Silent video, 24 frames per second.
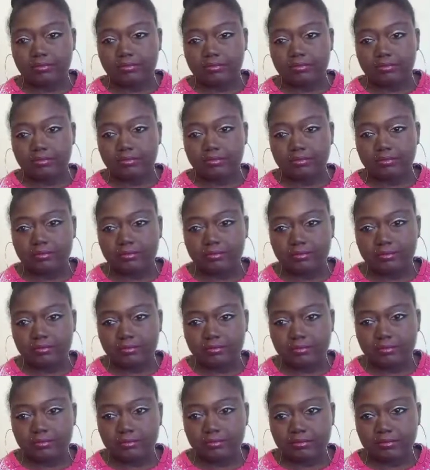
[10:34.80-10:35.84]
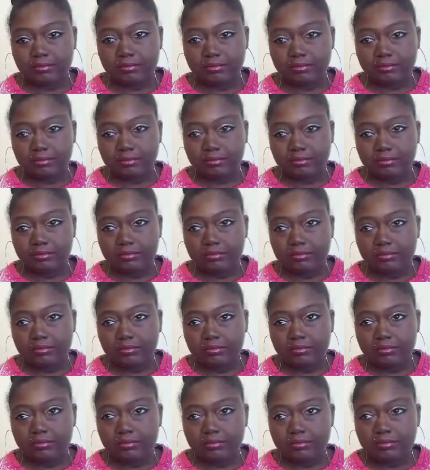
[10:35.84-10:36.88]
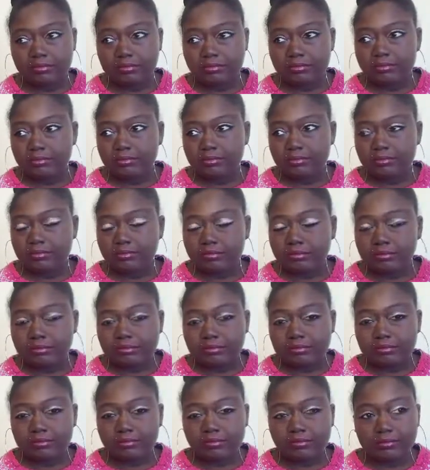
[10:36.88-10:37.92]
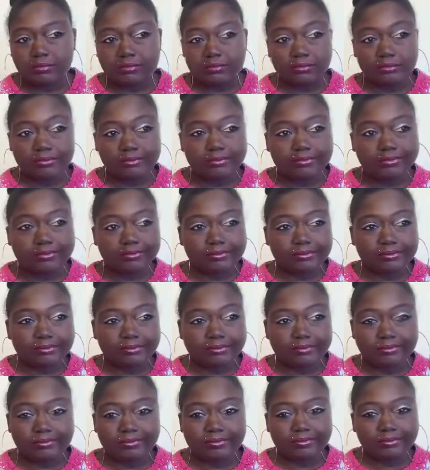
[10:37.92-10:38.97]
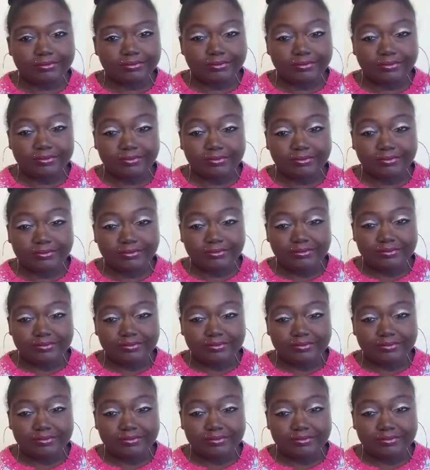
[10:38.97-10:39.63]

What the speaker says: (not speaking)